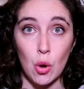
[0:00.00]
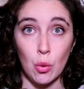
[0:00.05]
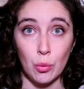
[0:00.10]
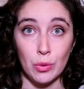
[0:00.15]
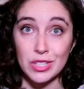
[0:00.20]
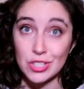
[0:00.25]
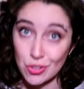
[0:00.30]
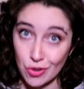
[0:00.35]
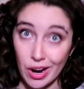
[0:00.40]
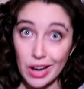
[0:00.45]

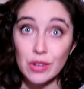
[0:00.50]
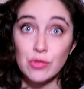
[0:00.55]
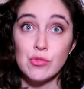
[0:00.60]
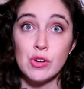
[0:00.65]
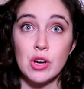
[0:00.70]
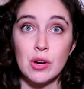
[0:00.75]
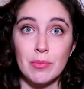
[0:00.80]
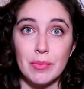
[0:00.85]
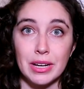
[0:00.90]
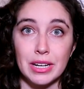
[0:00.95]
We tried
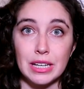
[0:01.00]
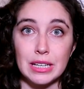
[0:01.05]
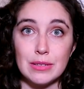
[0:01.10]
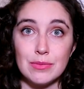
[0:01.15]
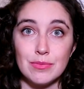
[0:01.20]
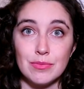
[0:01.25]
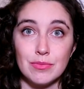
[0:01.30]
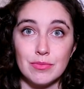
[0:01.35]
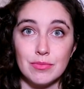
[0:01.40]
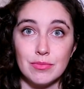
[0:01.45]
real money.
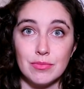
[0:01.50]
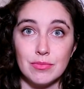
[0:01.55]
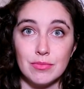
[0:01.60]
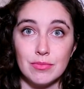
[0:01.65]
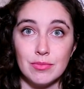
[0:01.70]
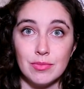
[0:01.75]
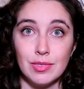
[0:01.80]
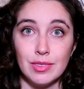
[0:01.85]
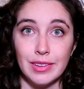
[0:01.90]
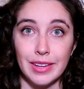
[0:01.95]

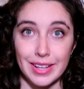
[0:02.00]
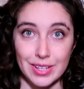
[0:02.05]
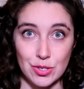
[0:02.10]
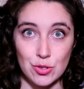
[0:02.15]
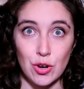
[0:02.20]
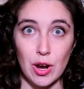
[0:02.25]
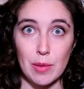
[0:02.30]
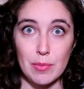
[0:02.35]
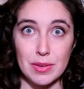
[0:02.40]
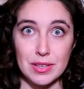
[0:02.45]
Let's
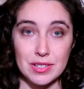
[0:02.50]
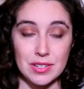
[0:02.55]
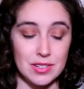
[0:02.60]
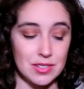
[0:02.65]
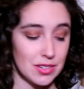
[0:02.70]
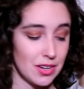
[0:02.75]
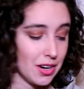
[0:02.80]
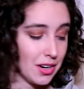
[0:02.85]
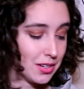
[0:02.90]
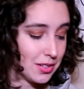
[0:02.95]
try
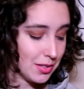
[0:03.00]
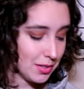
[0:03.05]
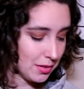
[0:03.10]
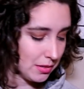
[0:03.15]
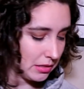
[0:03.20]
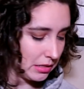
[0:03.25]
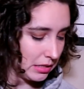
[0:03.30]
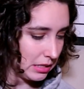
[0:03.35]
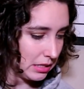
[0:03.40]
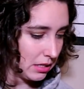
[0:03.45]
business cards.